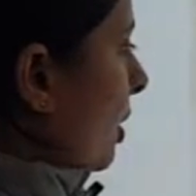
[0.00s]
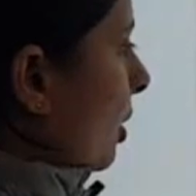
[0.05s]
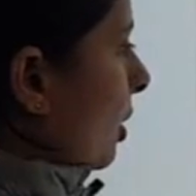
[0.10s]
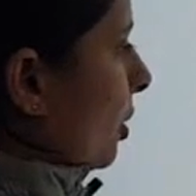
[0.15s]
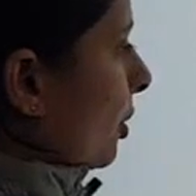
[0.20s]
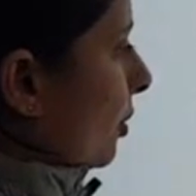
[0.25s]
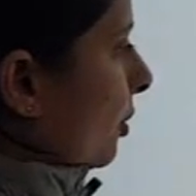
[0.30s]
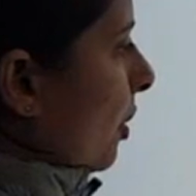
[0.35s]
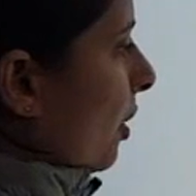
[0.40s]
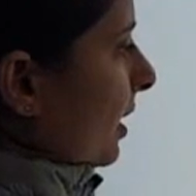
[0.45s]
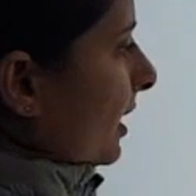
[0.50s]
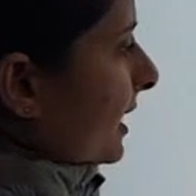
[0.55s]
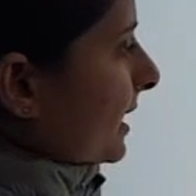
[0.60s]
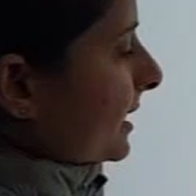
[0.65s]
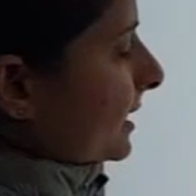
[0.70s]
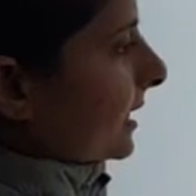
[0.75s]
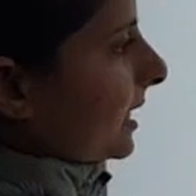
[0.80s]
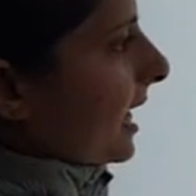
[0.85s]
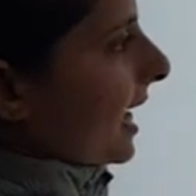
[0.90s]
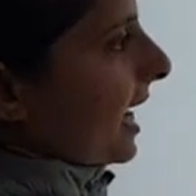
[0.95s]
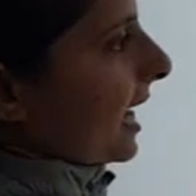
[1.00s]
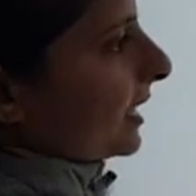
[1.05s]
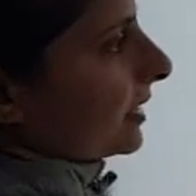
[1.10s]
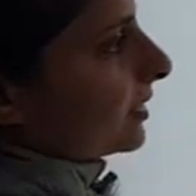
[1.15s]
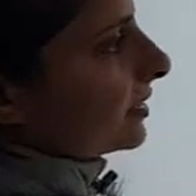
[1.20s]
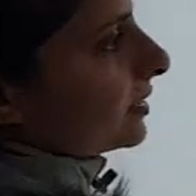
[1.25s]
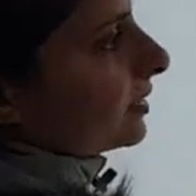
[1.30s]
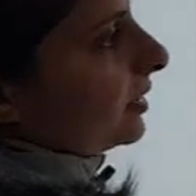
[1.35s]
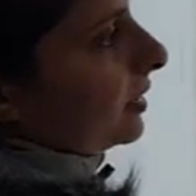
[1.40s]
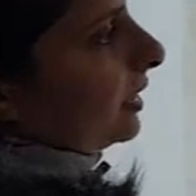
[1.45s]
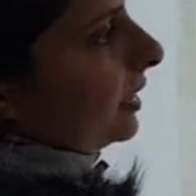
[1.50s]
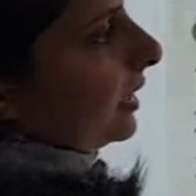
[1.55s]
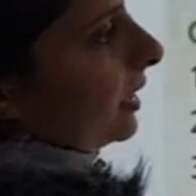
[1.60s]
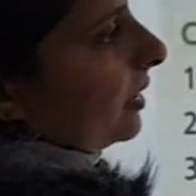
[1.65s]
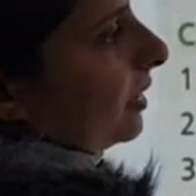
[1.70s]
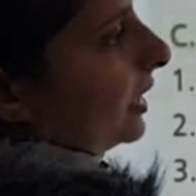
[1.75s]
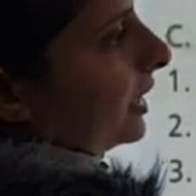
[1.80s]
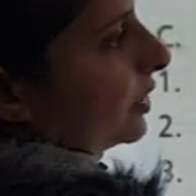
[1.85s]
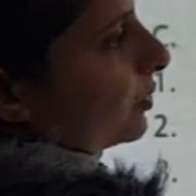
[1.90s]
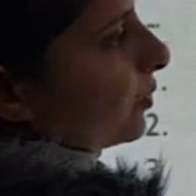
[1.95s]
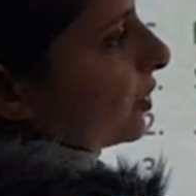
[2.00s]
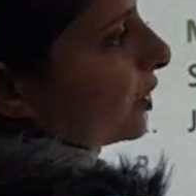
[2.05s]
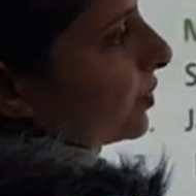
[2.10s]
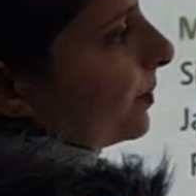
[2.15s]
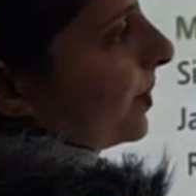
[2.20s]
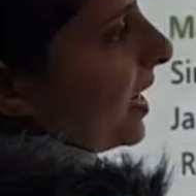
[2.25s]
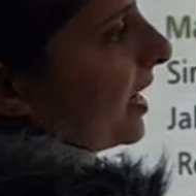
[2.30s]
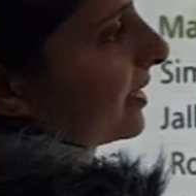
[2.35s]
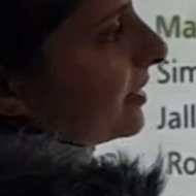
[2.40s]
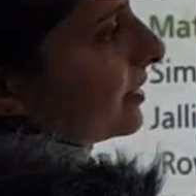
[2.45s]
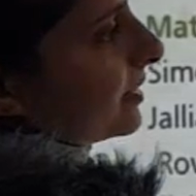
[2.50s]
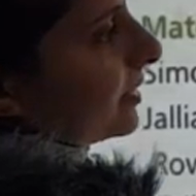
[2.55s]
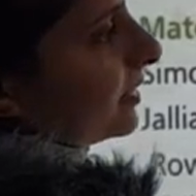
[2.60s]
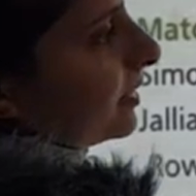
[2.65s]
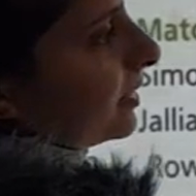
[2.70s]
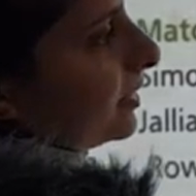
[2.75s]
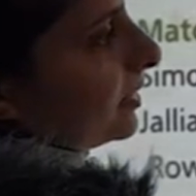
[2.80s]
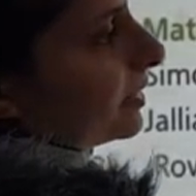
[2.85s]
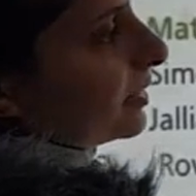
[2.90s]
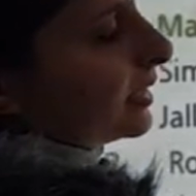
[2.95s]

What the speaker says: Rowlatt Act, it was passed in the year